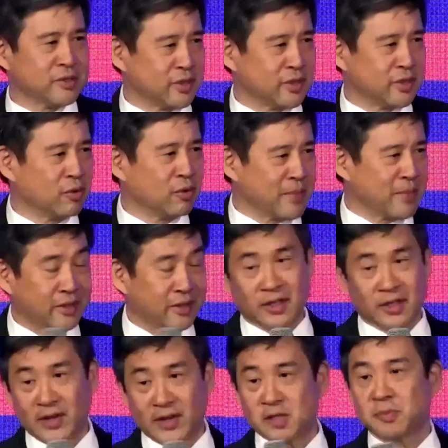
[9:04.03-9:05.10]
or make the
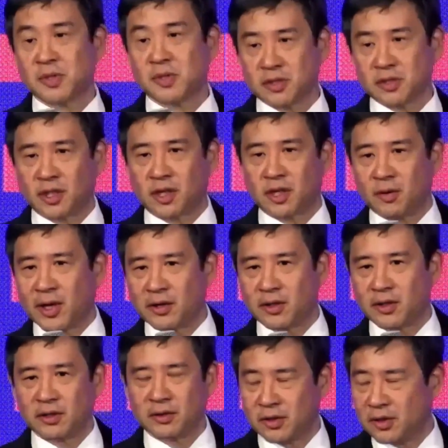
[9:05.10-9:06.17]
investments to go out and
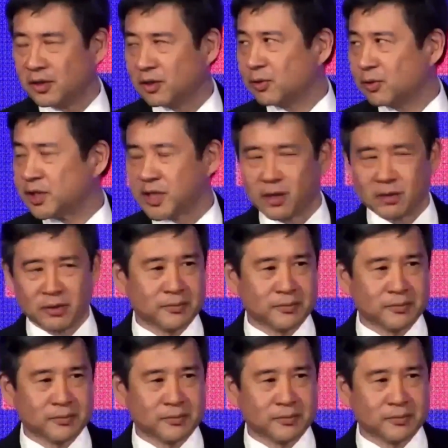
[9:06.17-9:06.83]
reach out.